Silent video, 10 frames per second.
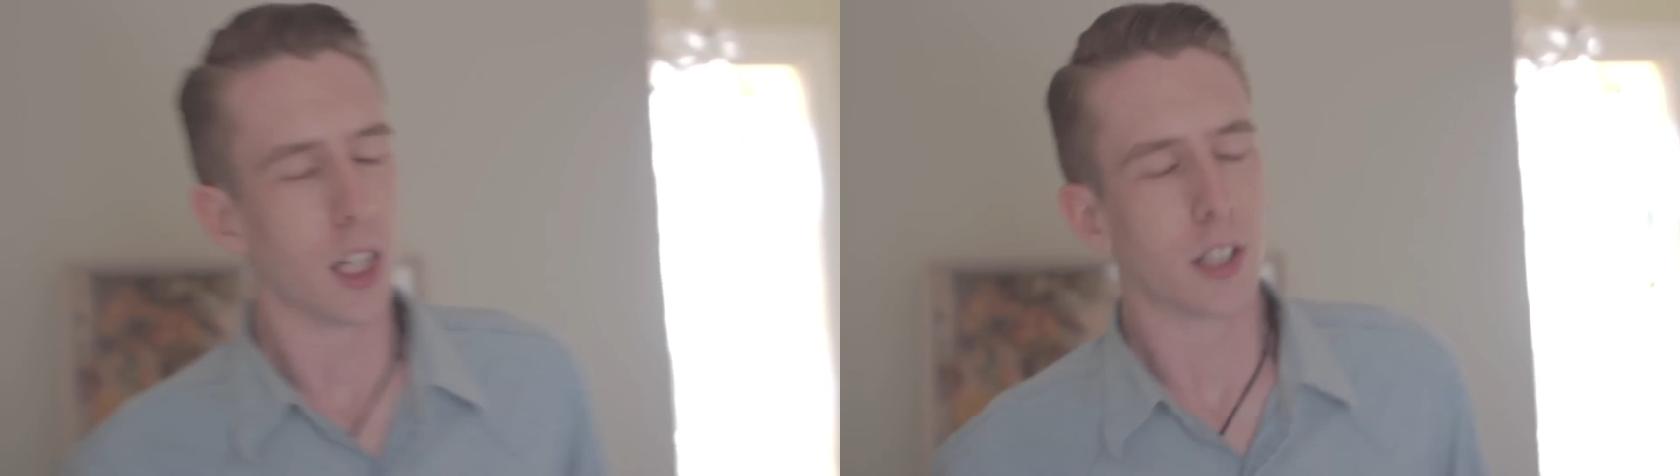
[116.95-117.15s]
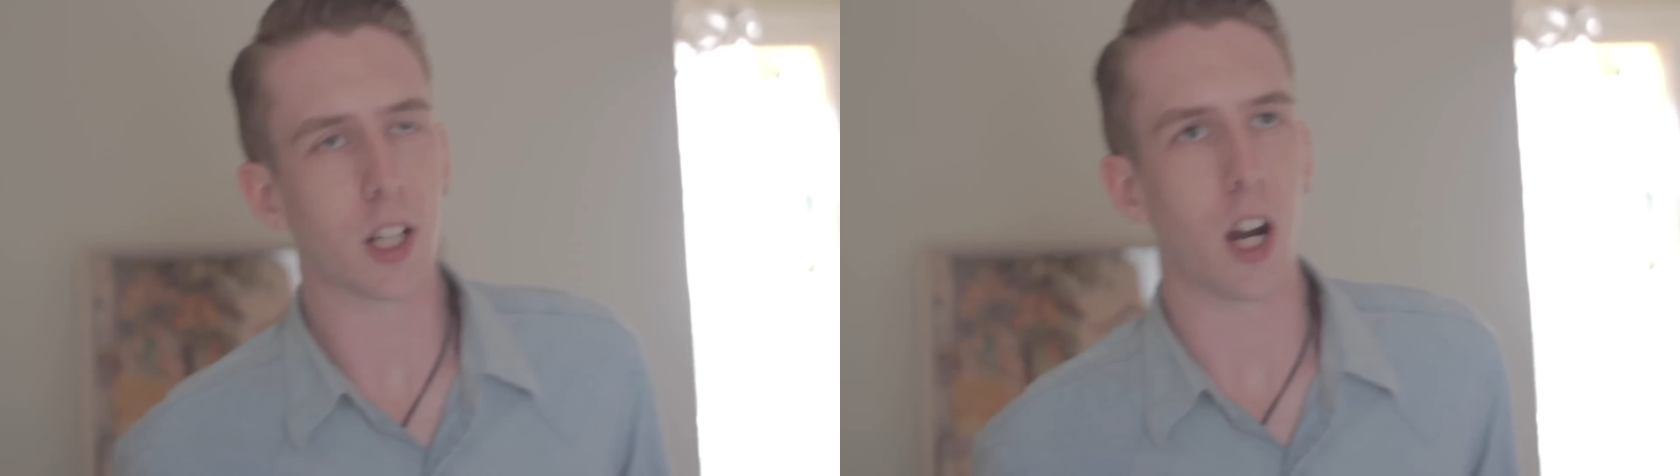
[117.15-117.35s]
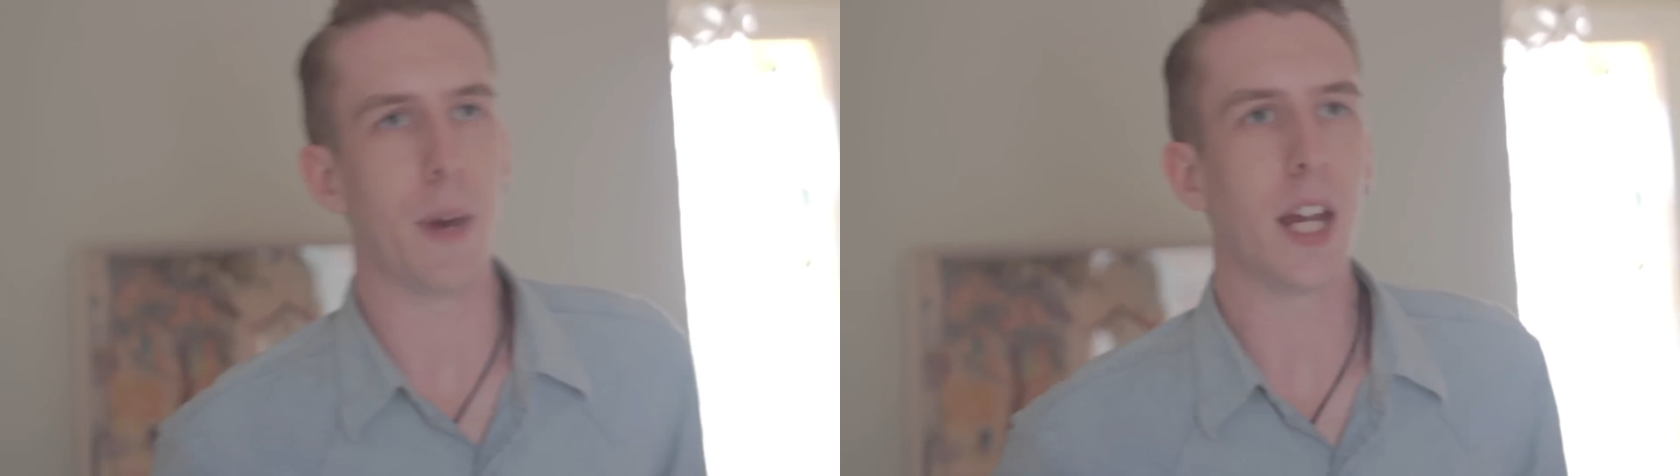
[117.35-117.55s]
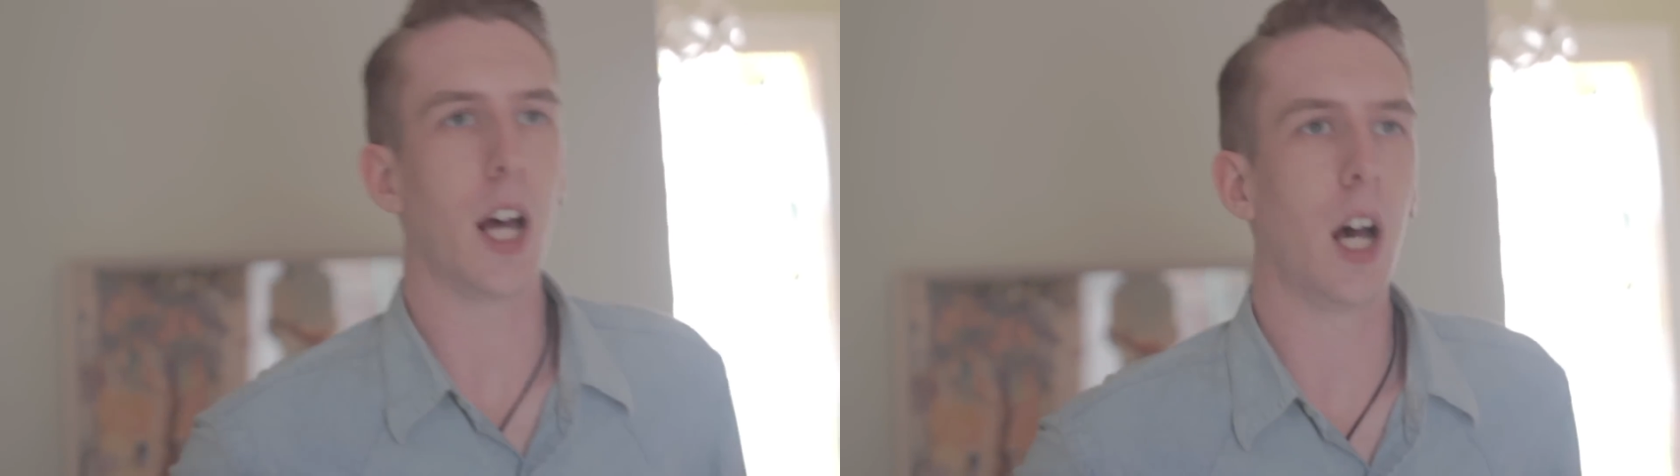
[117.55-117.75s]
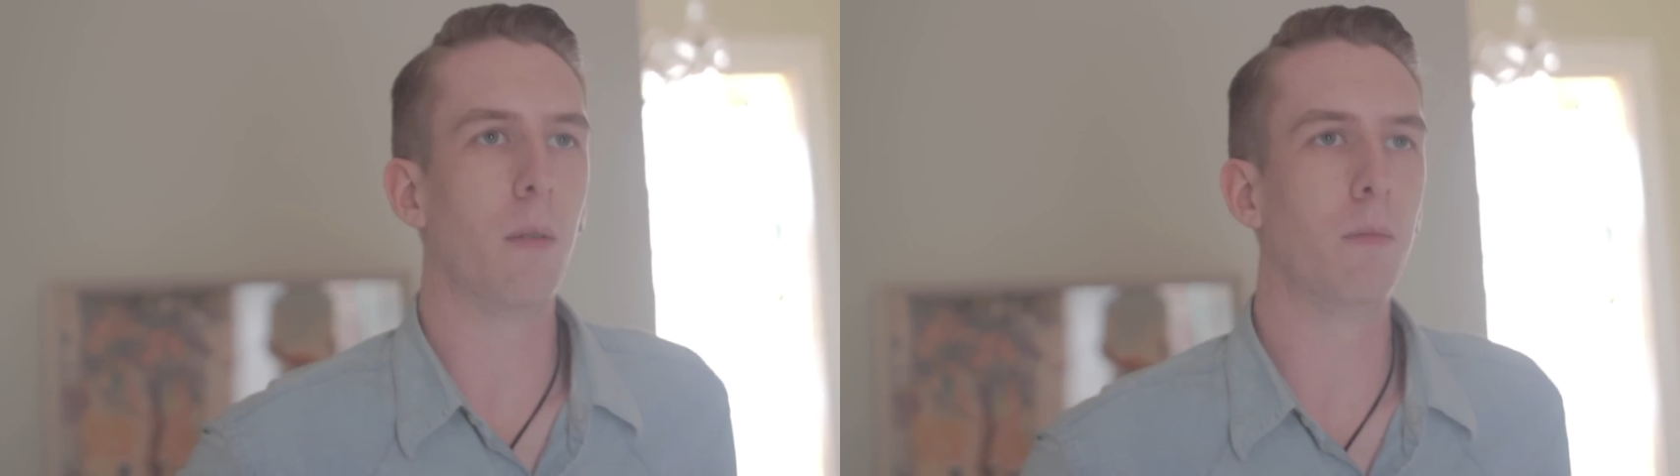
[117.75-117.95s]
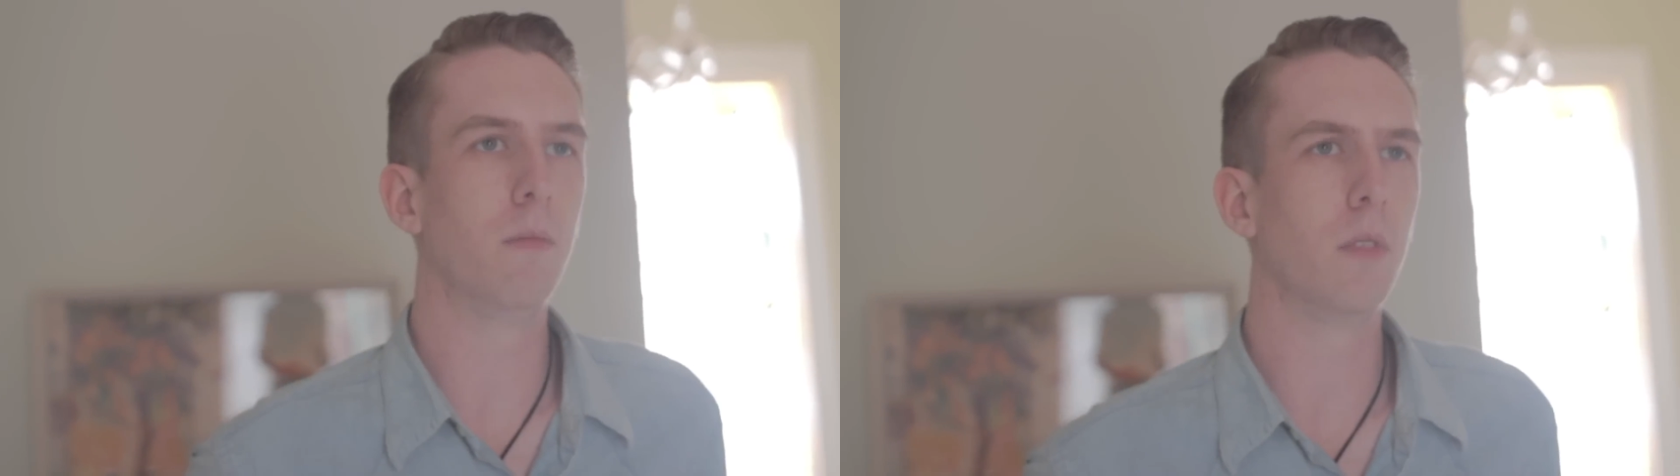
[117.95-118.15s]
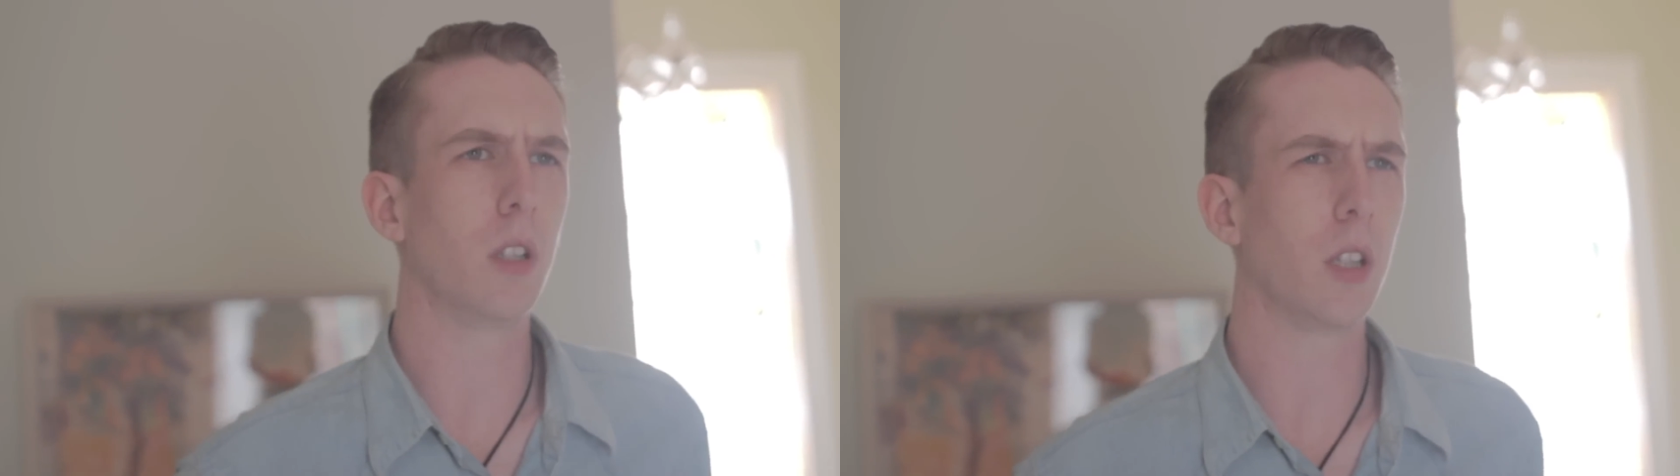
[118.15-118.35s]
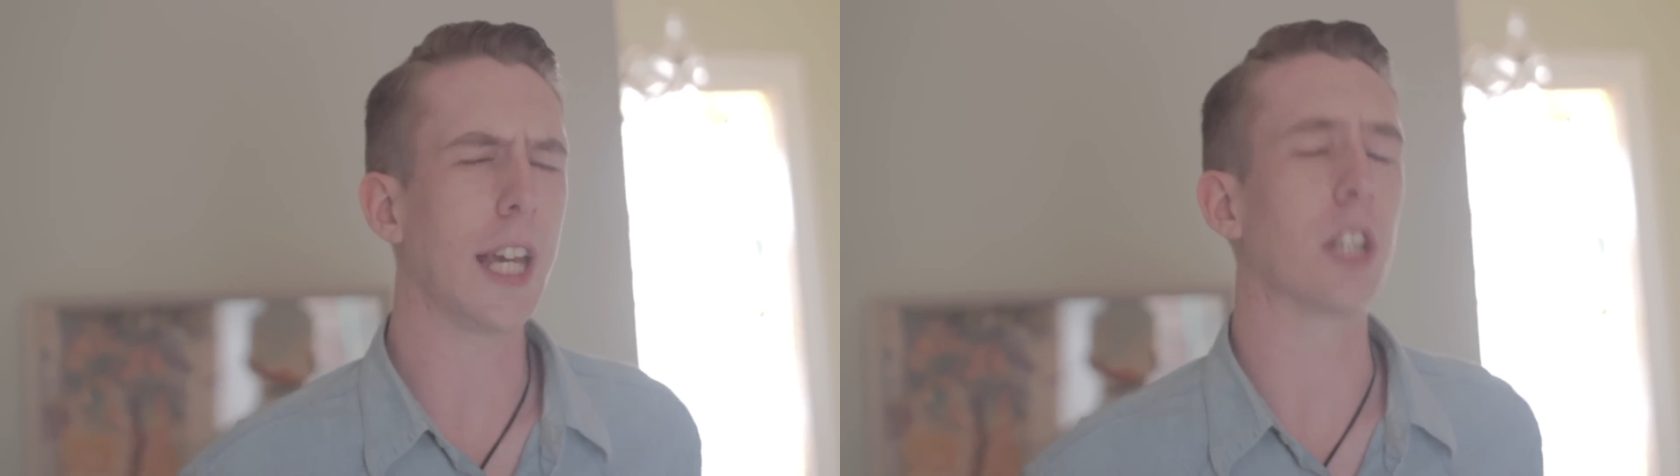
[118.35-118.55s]
Sorry, mate.
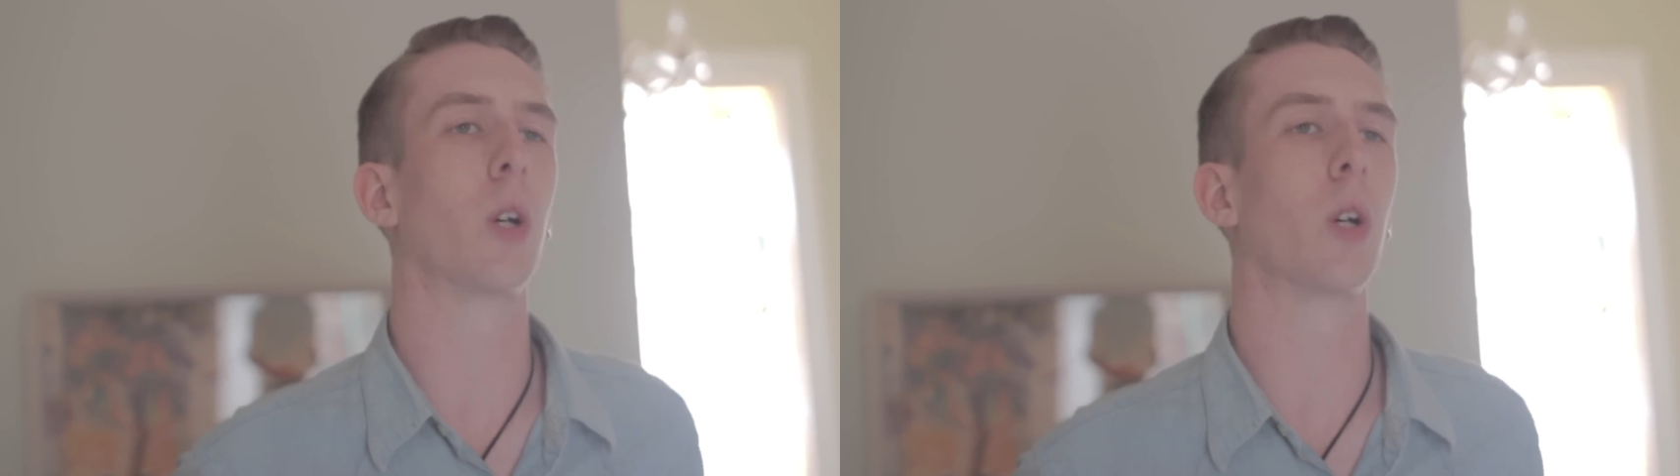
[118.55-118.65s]
Yeah,